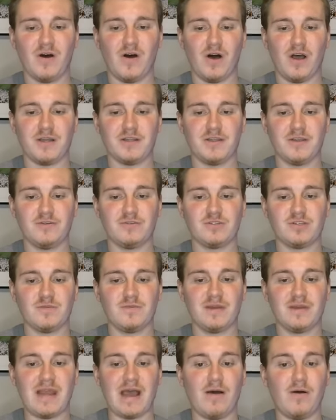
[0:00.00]
on
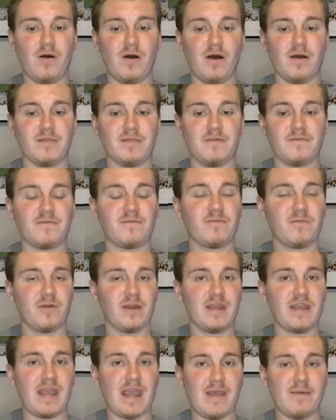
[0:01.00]
YouTube and now on the
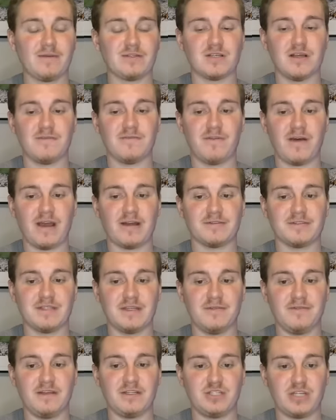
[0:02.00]
free Amazon Fire
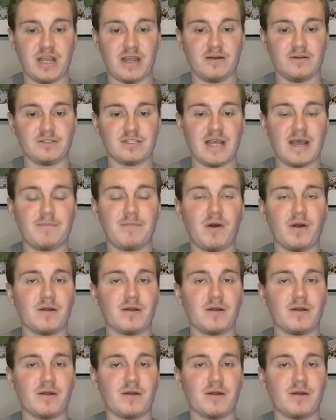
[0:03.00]
TV channels app,